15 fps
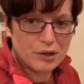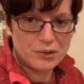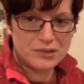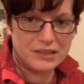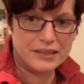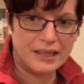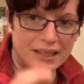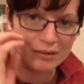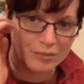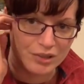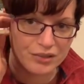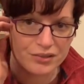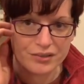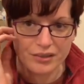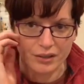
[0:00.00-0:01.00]
protein
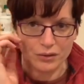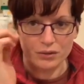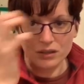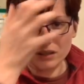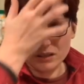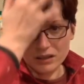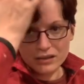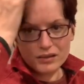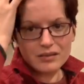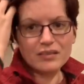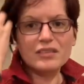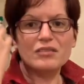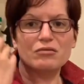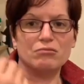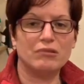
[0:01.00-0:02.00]
element. So
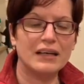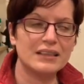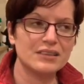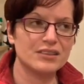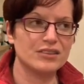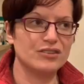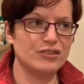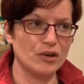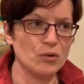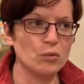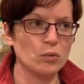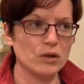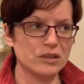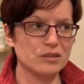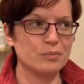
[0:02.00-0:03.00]
rats don't
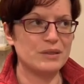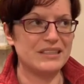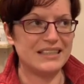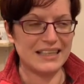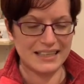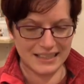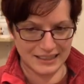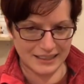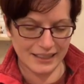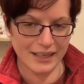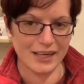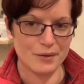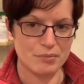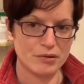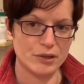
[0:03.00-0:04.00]
want particularly
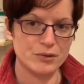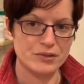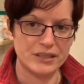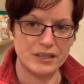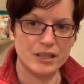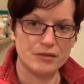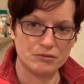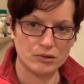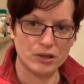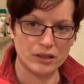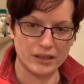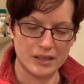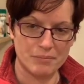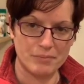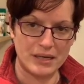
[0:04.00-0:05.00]
high protein
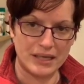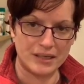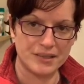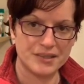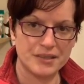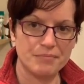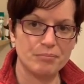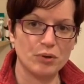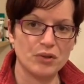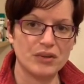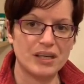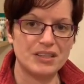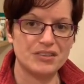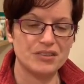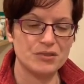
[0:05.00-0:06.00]
overall in a mix, but
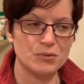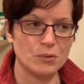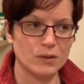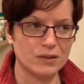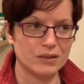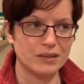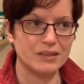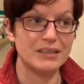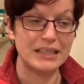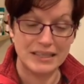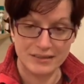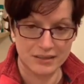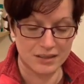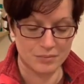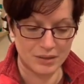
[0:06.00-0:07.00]
they do want a
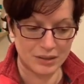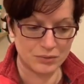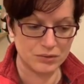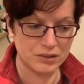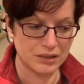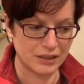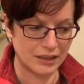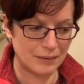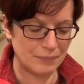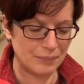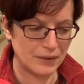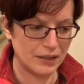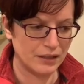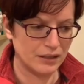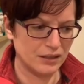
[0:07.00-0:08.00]
decent amount.
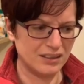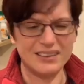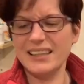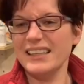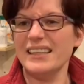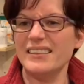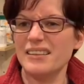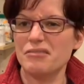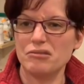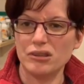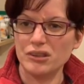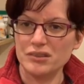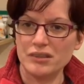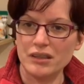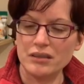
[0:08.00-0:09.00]
They need it for
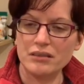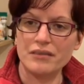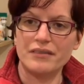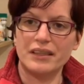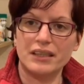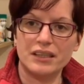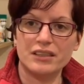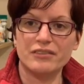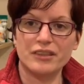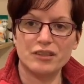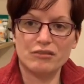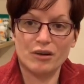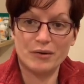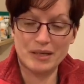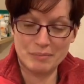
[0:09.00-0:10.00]
all sorts of things, for
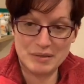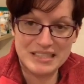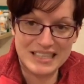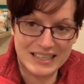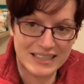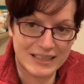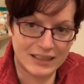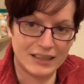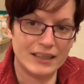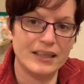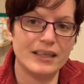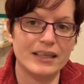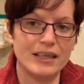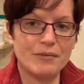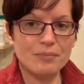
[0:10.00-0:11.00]
growing particularly,
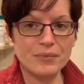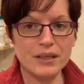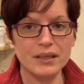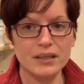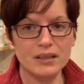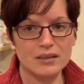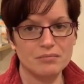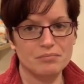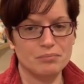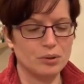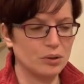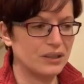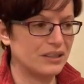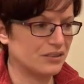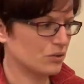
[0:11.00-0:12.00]

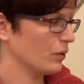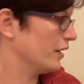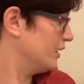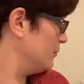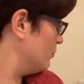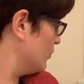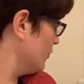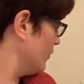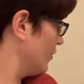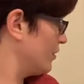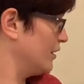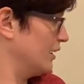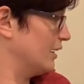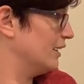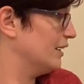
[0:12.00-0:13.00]
but it's quite an important
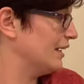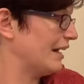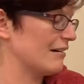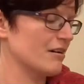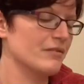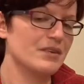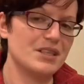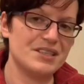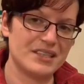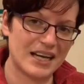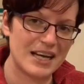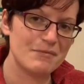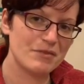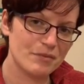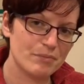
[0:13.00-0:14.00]
thing. However, the
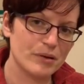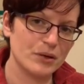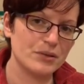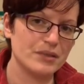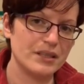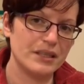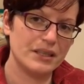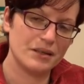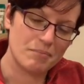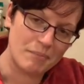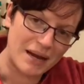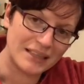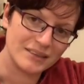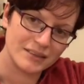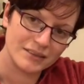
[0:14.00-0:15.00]
type of protein
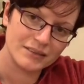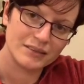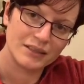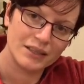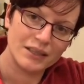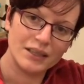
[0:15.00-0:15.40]
matters.